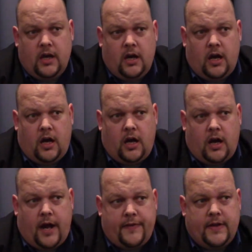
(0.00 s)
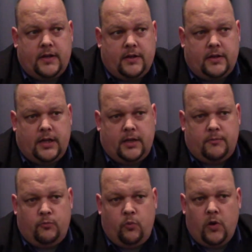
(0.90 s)
I think that
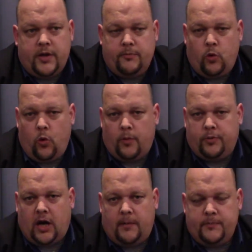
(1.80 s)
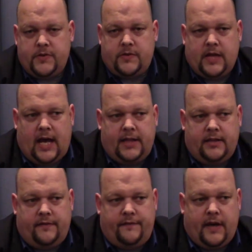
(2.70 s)
one of the core problems is
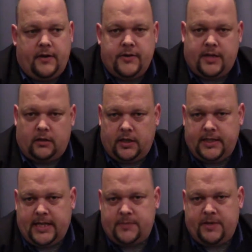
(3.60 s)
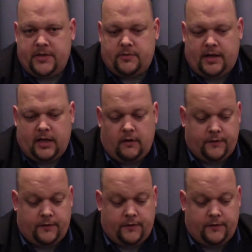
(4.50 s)
that the vendors that are in that space right now,